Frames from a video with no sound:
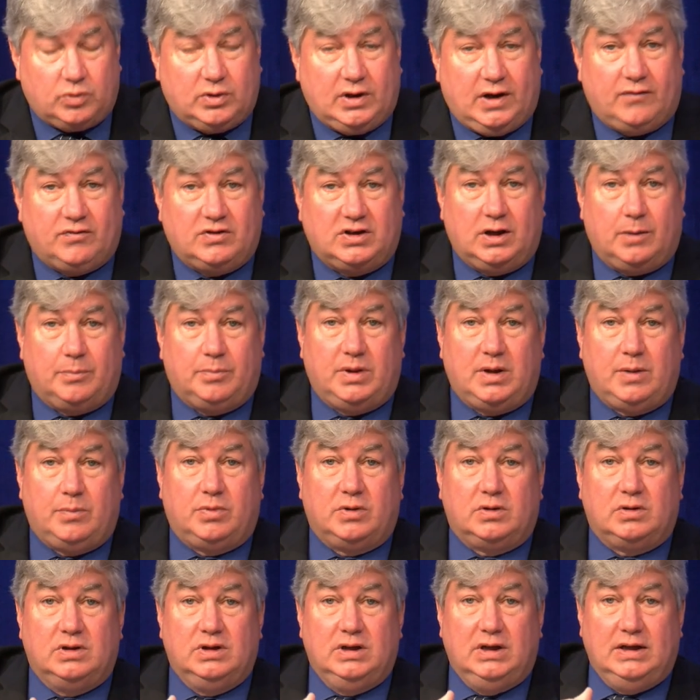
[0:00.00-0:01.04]
We have to get
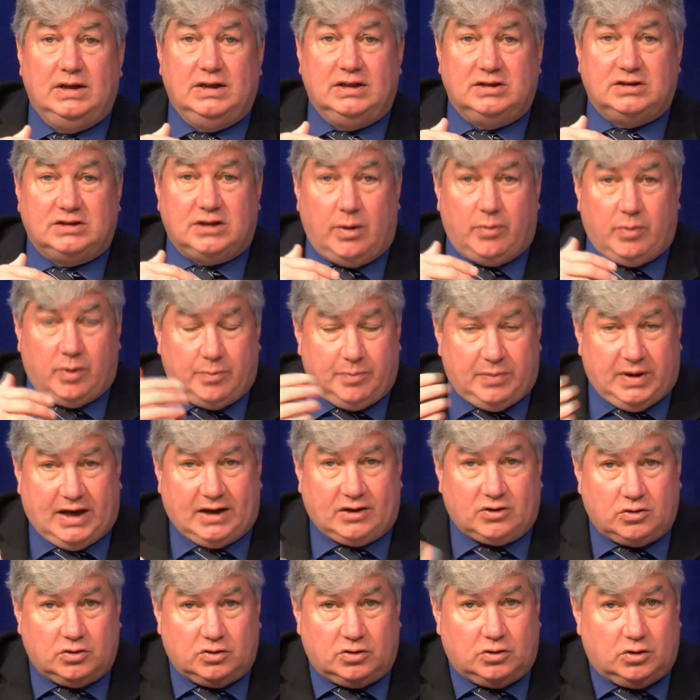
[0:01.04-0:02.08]
people somewhat
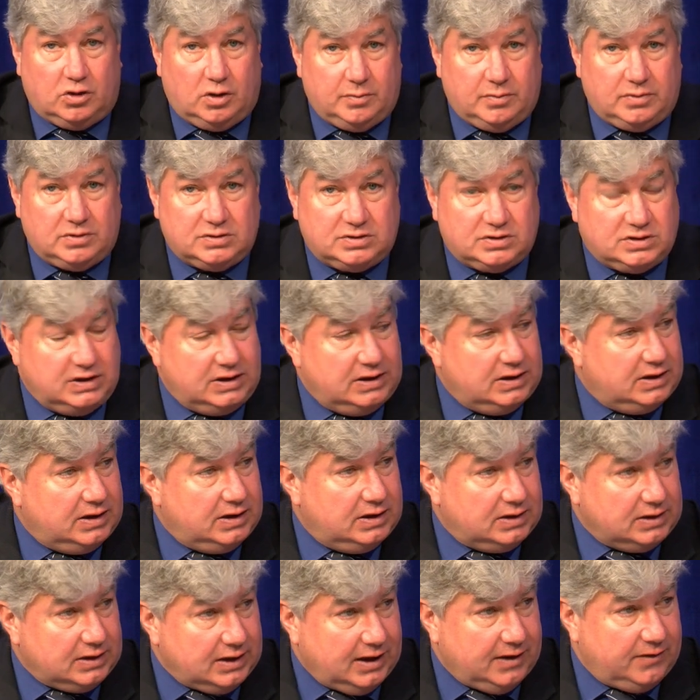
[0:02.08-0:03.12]
back to a normalcy in
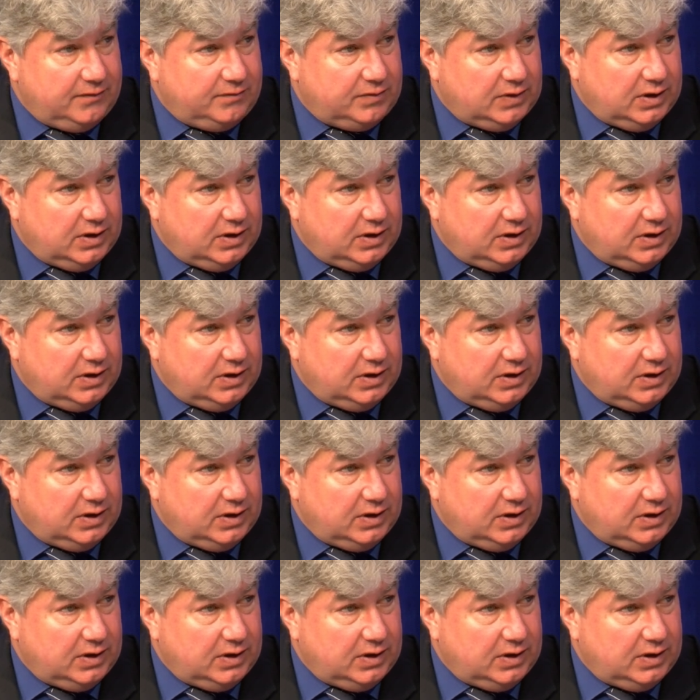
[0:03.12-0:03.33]
life.